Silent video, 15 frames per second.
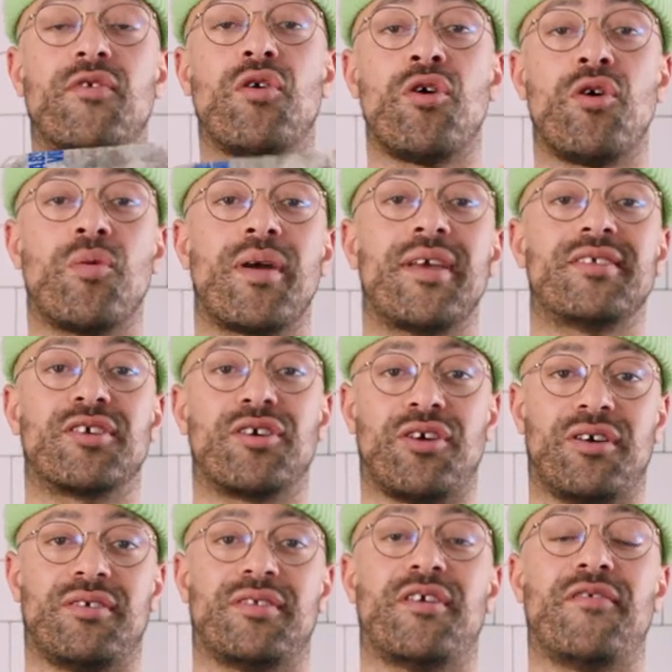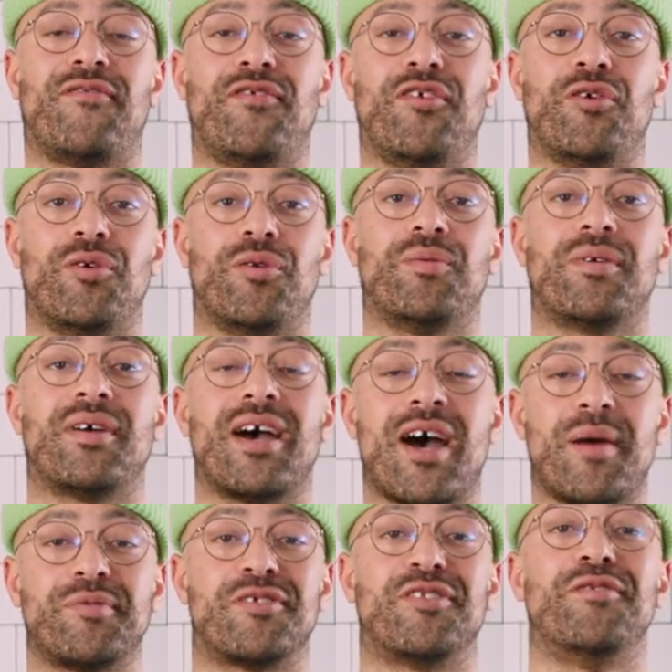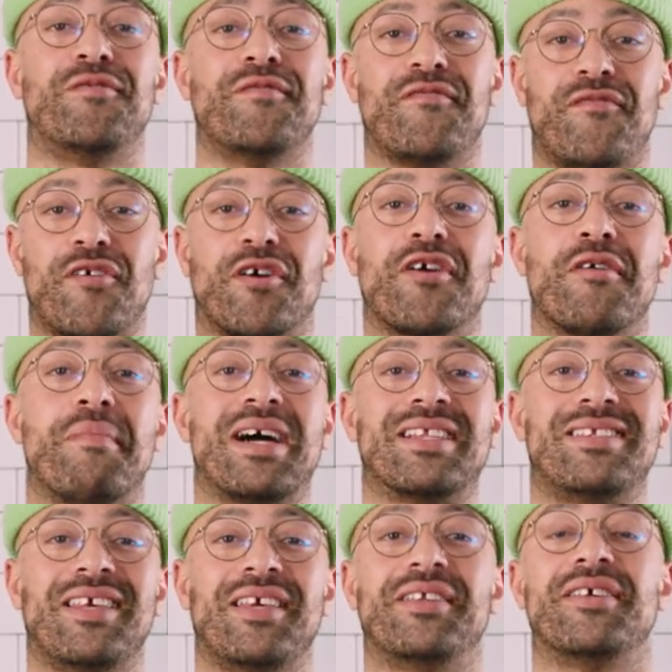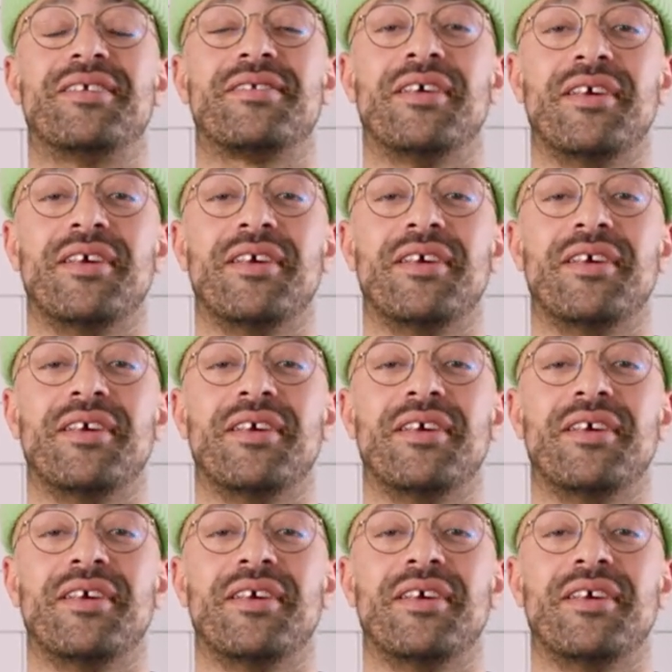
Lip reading: always got a few Absolut Vodka Martinis